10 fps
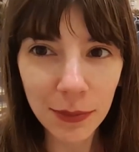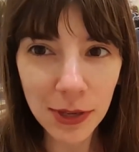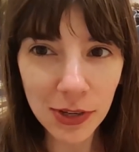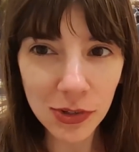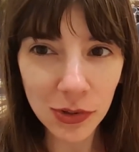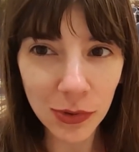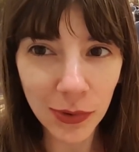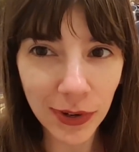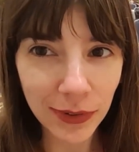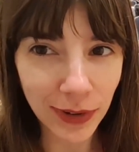
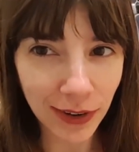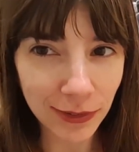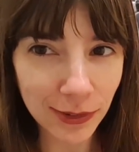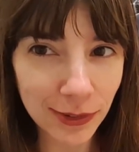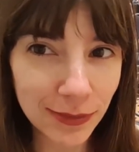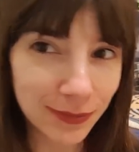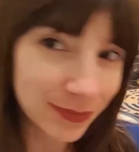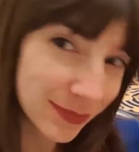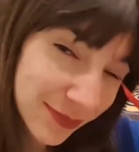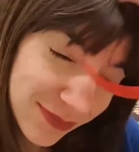Pikachu raffle.
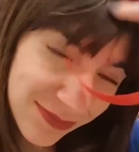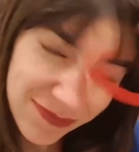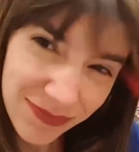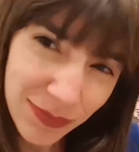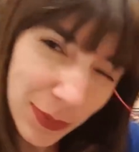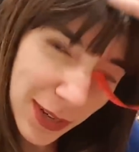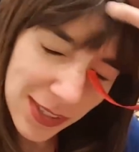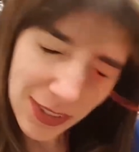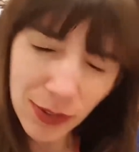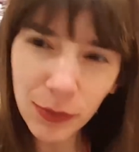The
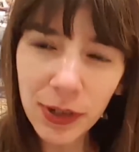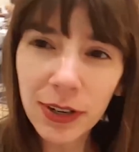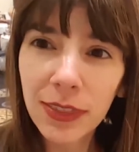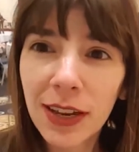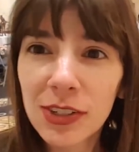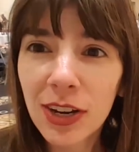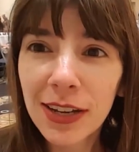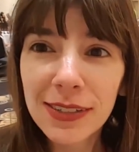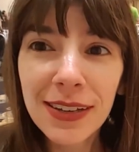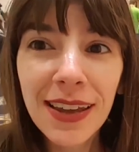things are a little weird in that shot.